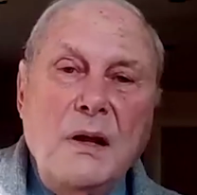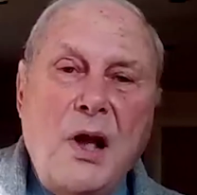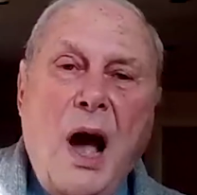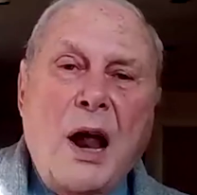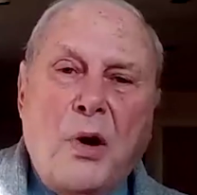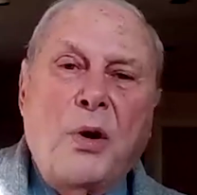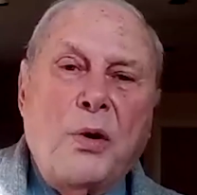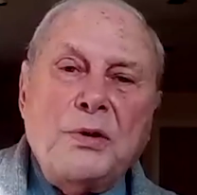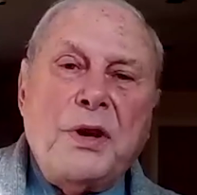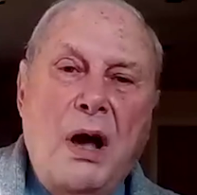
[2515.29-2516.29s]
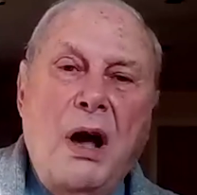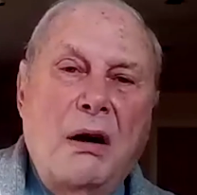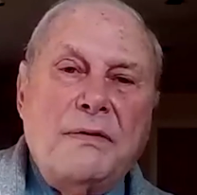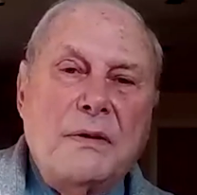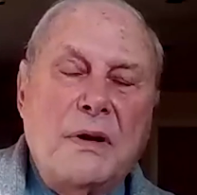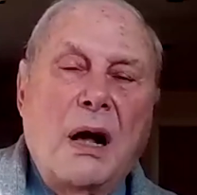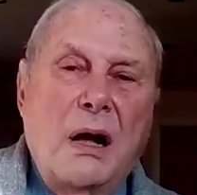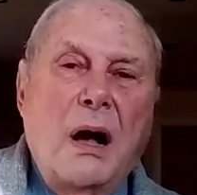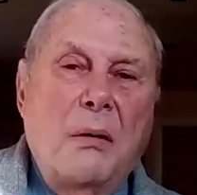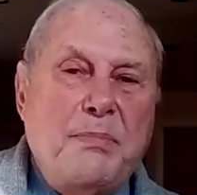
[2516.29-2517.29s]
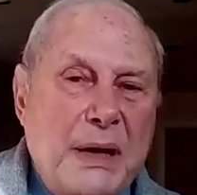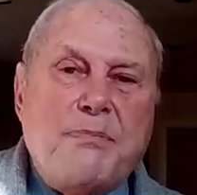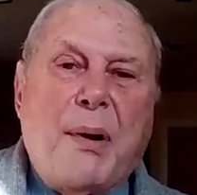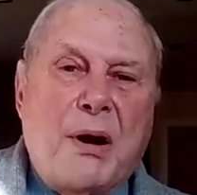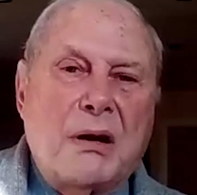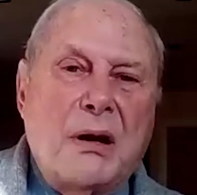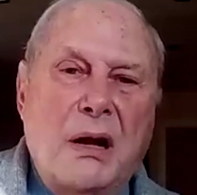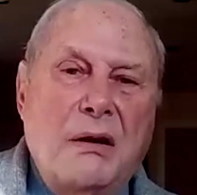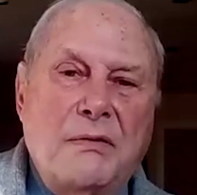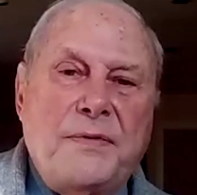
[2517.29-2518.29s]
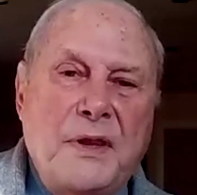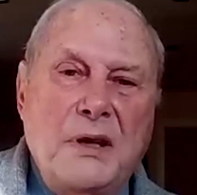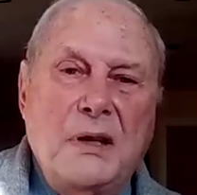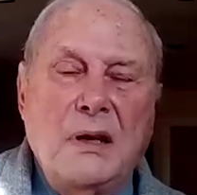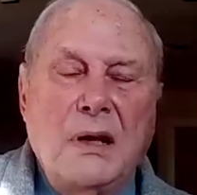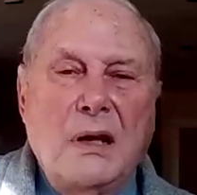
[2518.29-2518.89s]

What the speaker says: got a hold of a big part of the